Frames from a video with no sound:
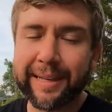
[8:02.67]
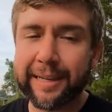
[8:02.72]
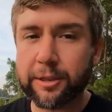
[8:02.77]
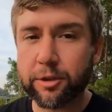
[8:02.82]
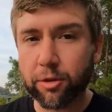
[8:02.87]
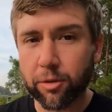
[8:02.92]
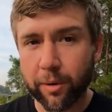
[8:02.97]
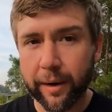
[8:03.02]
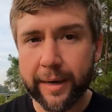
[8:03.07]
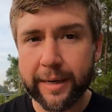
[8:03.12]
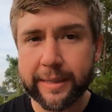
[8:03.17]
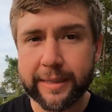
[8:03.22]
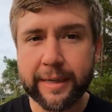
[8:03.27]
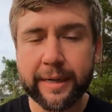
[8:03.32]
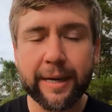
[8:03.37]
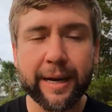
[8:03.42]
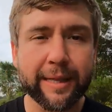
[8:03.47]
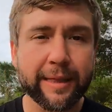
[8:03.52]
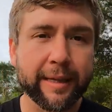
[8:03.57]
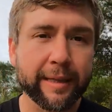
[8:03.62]
That's
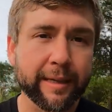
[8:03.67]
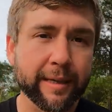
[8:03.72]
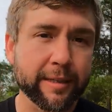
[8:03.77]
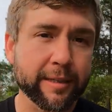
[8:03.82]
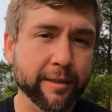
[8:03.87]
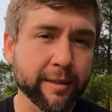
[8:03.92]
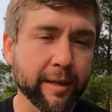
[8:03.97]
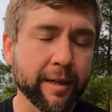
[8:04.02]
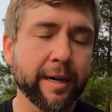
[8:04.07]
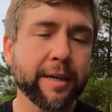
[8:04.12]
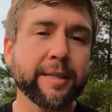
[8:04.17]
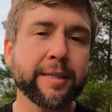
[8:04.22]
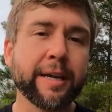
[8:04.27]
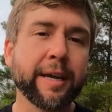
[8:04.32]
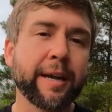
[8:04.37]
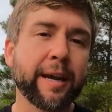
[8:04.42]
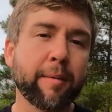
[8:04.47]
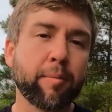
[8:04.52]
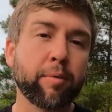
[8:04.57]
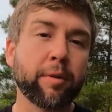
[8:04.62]
crazy, I think that's nuts,
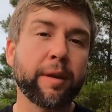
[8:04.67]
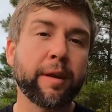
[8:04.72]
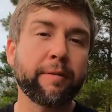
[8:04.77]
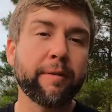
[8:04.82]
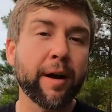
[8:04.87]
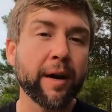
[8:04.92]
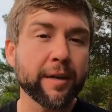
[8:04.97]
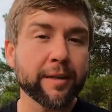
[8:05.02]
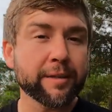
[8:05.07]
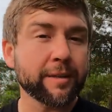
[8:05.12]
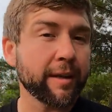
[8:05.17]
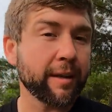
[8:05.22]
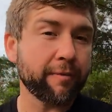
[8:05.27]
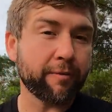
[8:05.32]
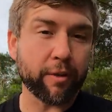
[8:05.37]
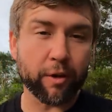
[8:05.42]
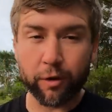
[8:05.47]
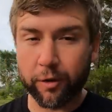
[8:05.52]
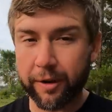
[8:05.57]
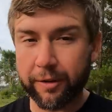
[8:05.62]
and I believe honestly
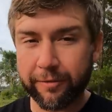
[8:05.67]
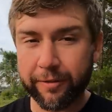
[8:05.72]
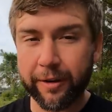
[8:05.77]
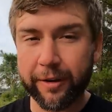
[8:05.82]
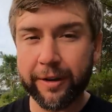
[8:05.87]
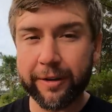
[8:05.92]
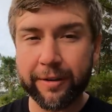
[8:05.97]
if the grid